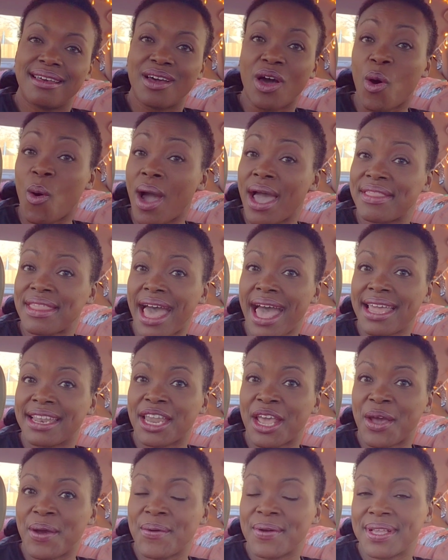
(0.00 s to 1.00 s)
On that
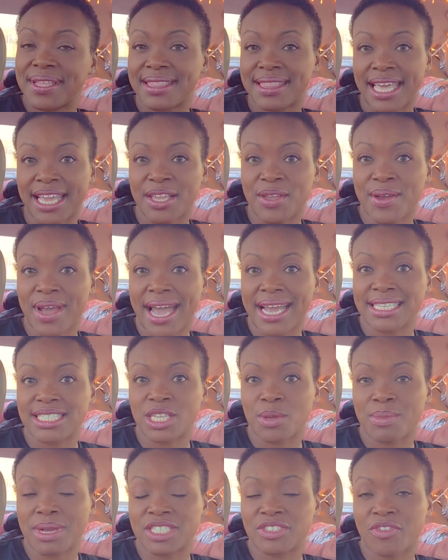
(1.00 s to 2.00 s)
note, thank you guys
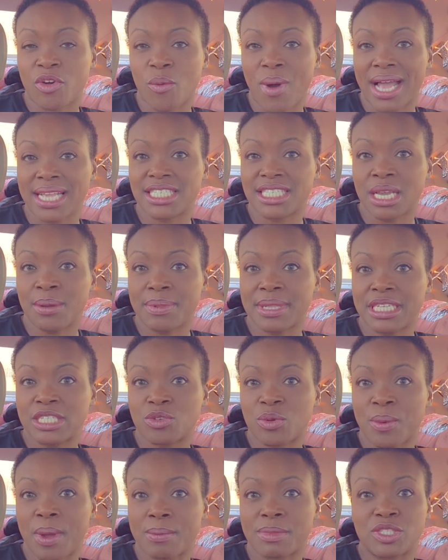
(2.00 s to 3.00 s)
so much for watching. Please
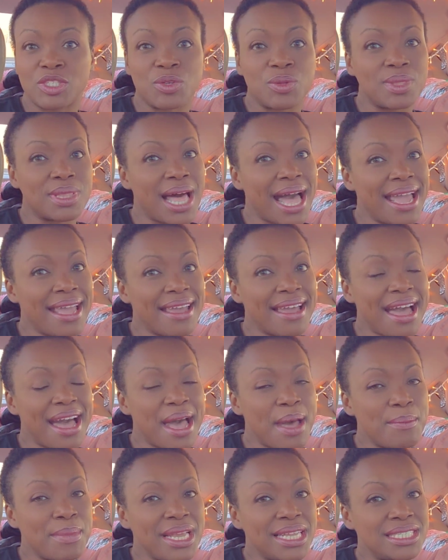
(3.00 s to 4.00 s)
remember to like,
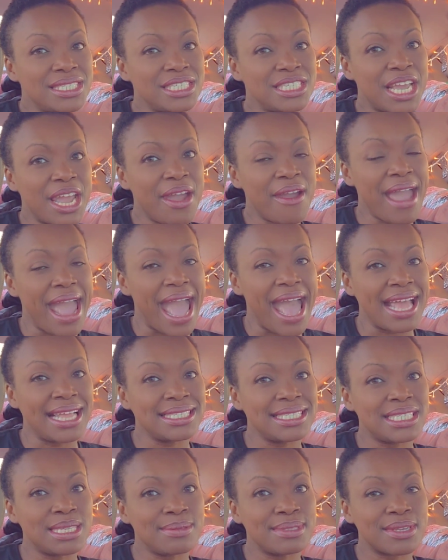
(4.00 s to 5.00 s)
comment, share,
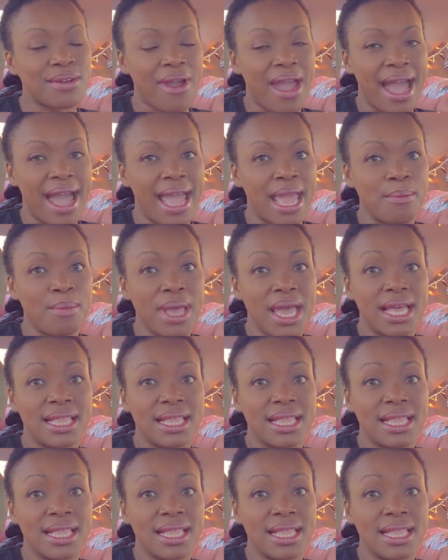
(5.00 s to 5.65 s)
and subscribe.